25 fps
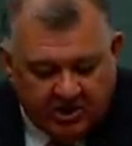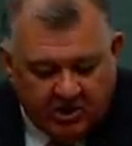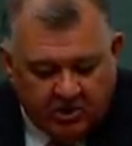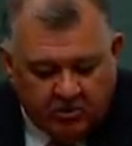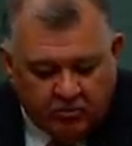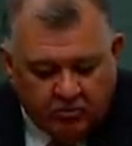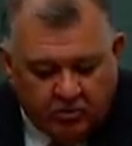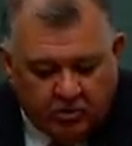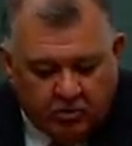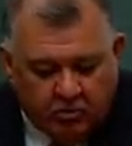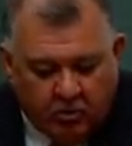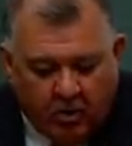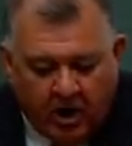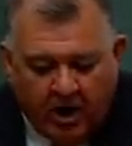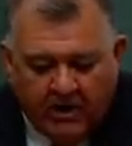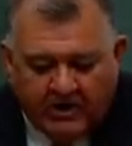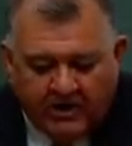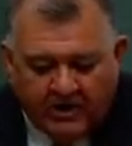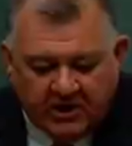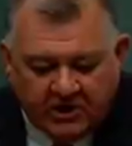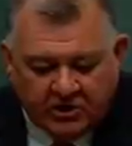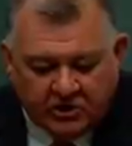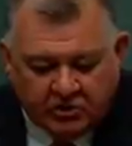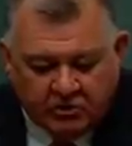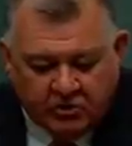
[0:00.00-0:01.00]
requiring
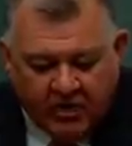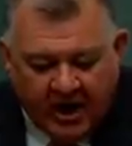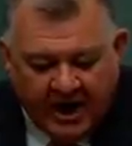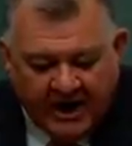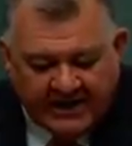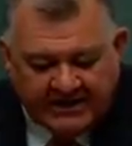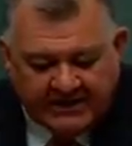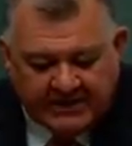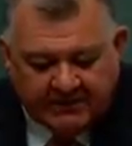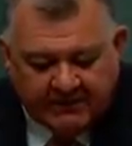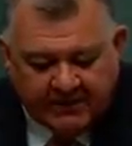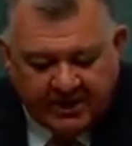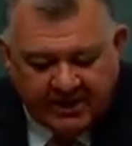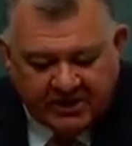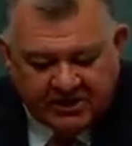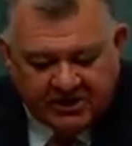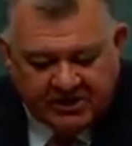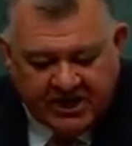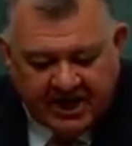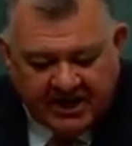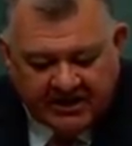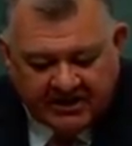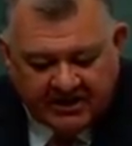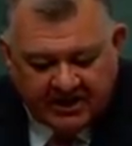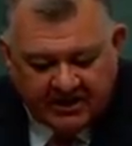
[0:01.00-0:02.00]
Australians to be
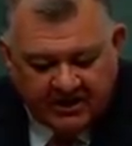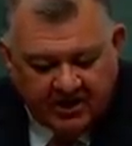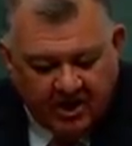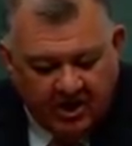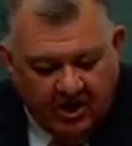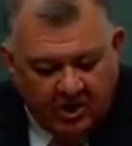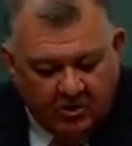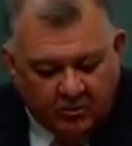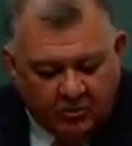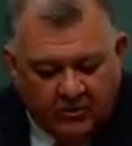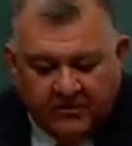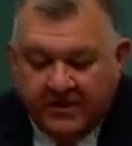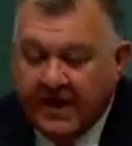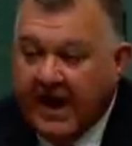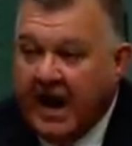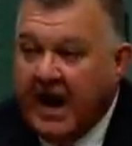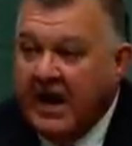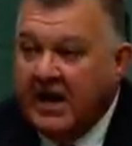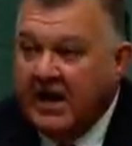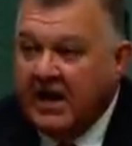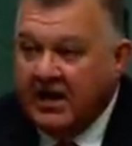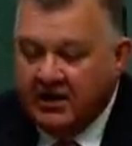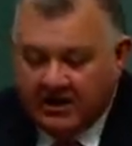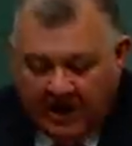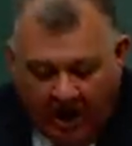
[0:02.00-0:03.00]
injected with
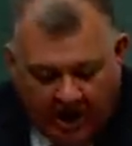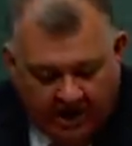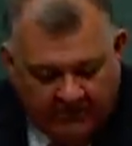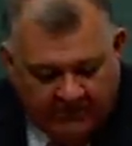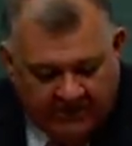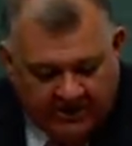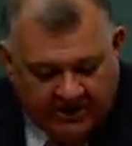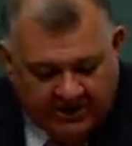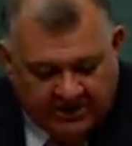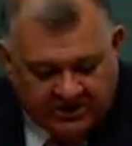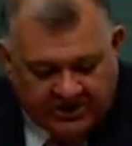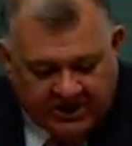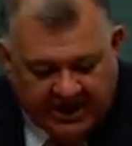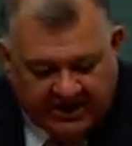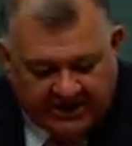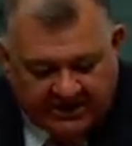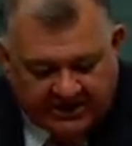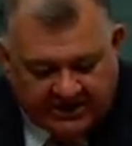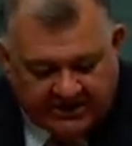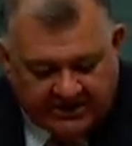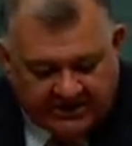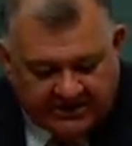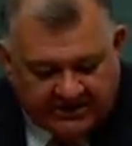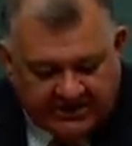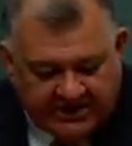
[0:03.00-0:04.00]
any COVID
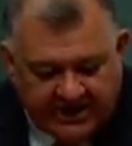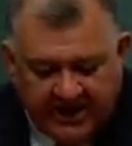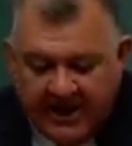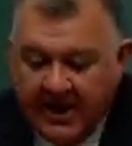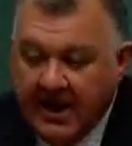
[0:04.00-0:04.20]
injections